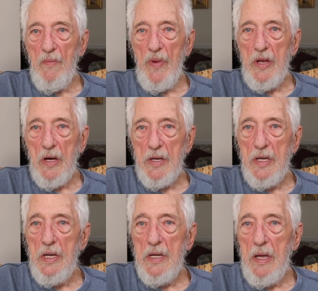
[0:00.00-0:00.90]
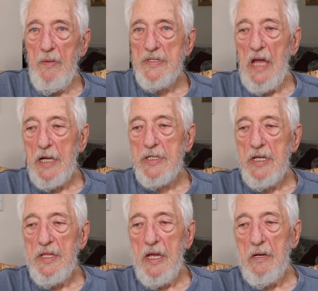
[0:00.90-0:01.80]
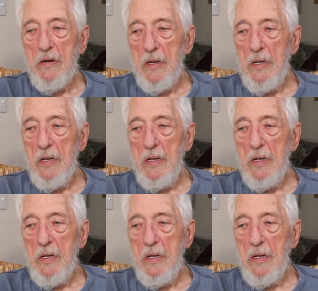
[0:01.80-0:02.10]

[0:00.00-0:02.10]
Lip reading: but he was actually there